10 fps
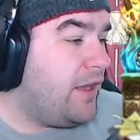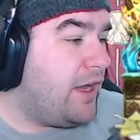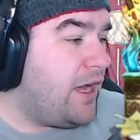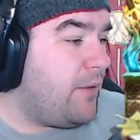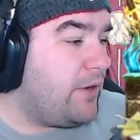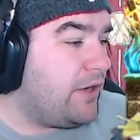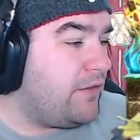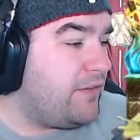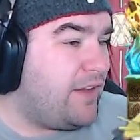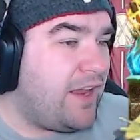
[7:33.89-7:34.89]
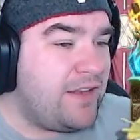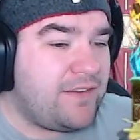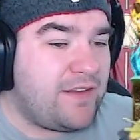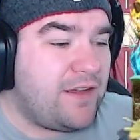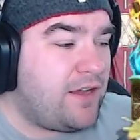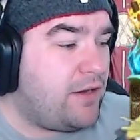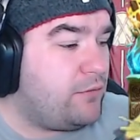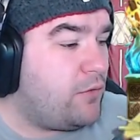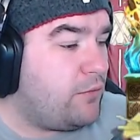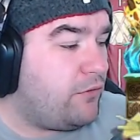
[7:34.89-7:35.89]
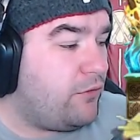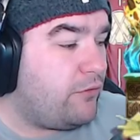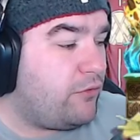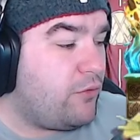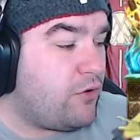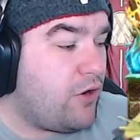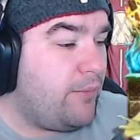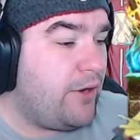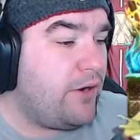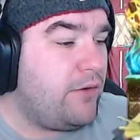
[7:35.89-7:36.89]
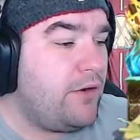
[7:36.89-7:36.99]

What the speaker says: We're going to just hit... what we'll do is we'll do a combo.